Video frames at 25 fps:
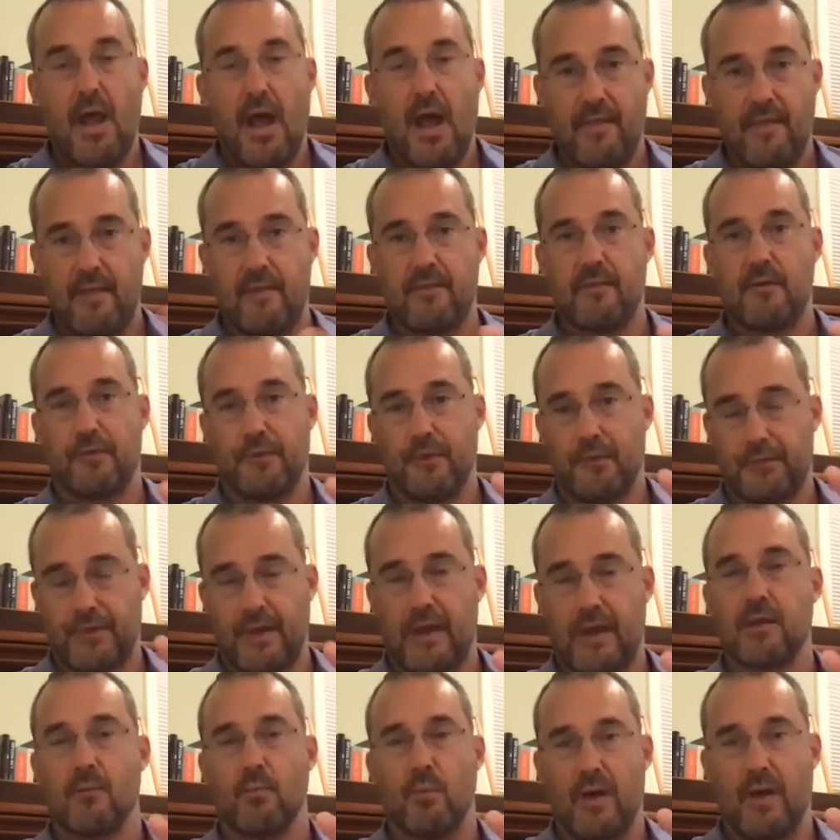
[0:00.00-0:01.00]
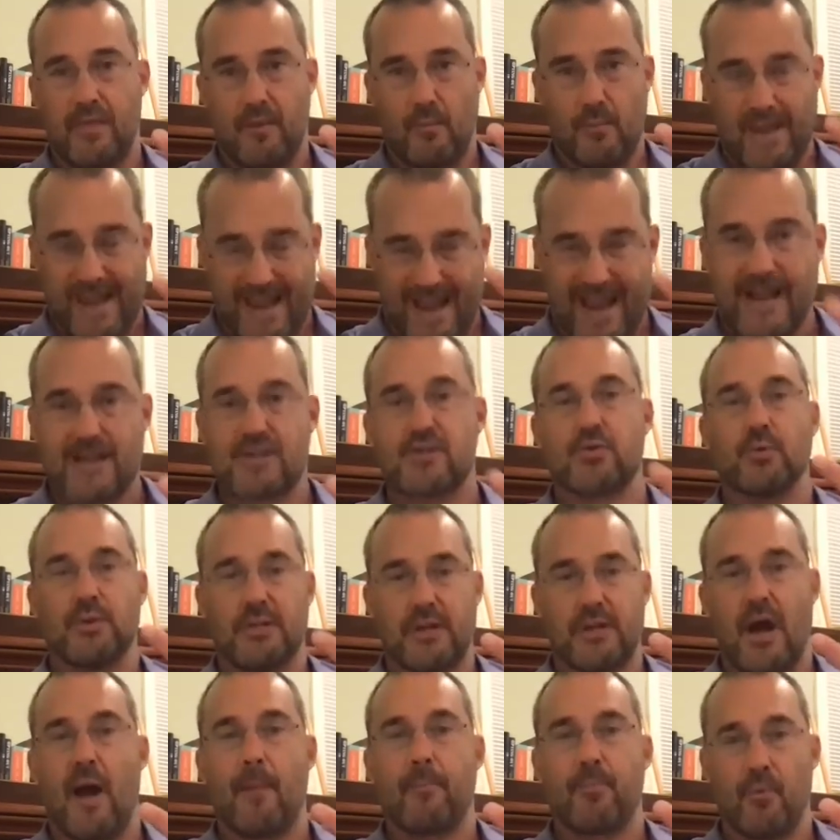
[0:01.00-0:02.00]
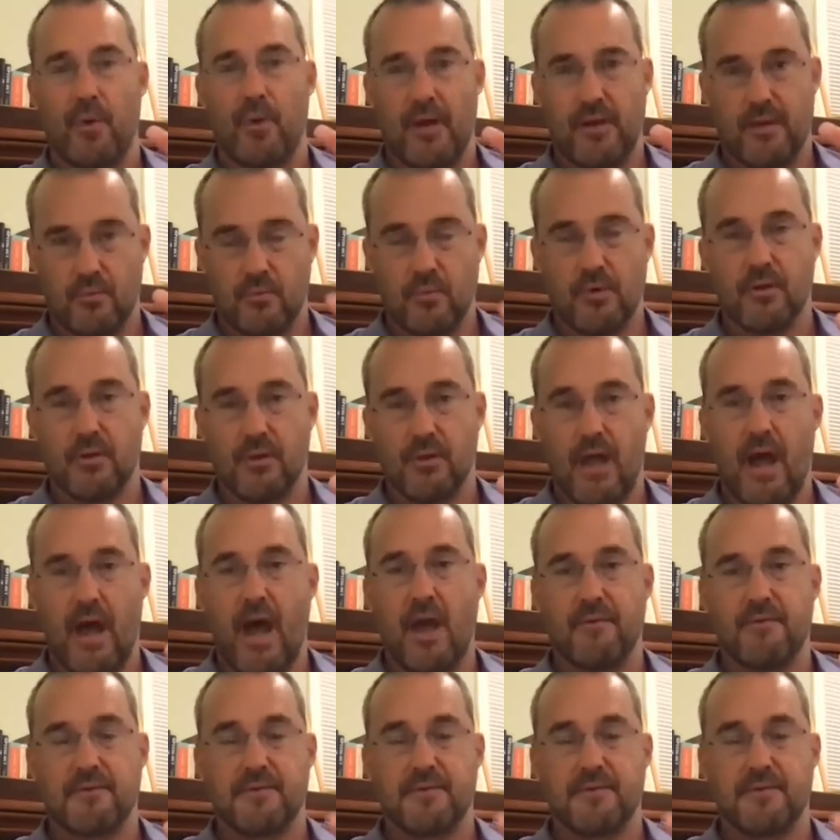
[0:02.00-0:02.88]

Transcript: And then there's the second one that we actually operate in real life